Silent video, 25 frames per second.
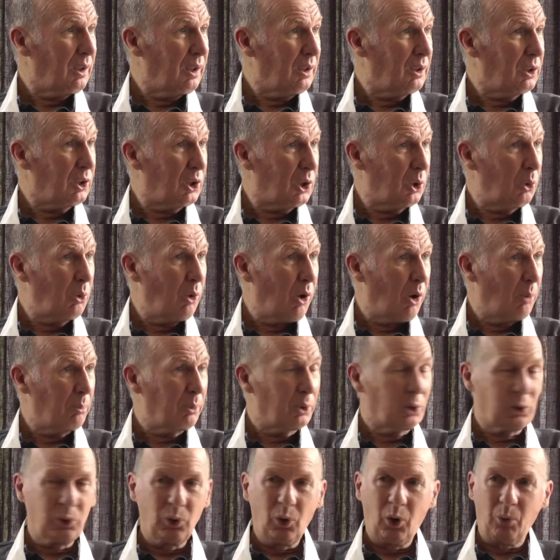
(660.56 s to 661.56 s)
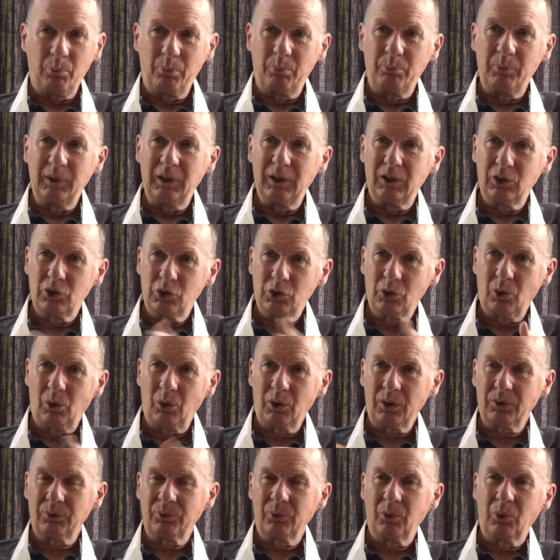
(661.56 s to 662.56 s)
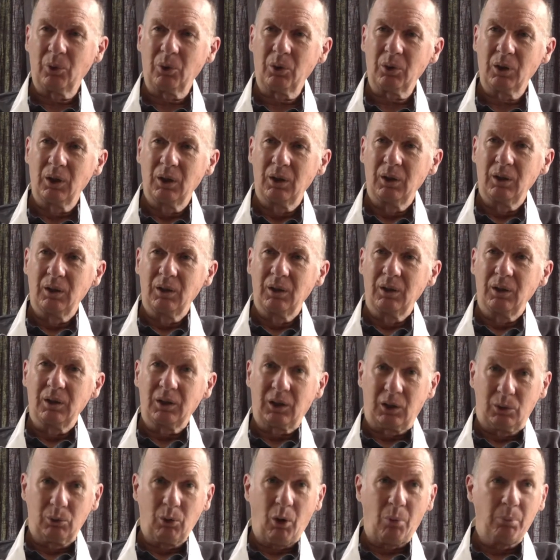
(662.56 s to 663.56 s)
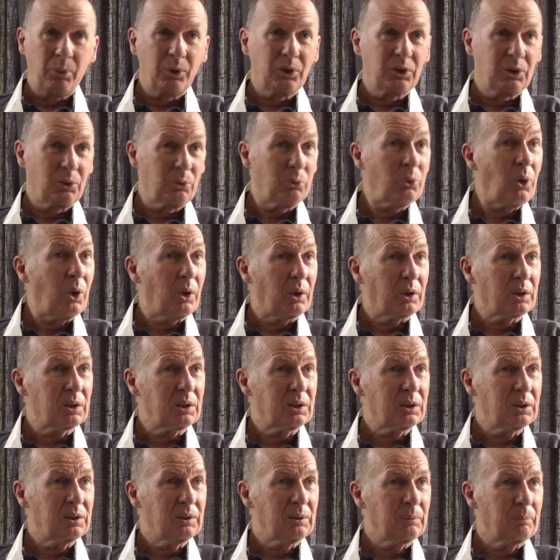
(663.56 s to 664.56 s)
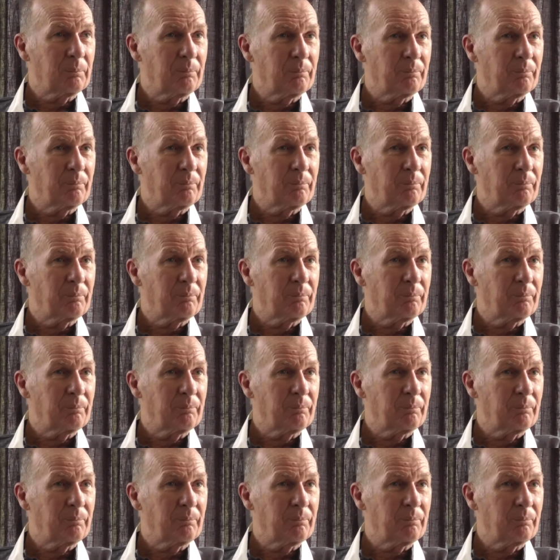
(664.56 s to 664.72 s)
and co-op, co-op being short for cooperative work.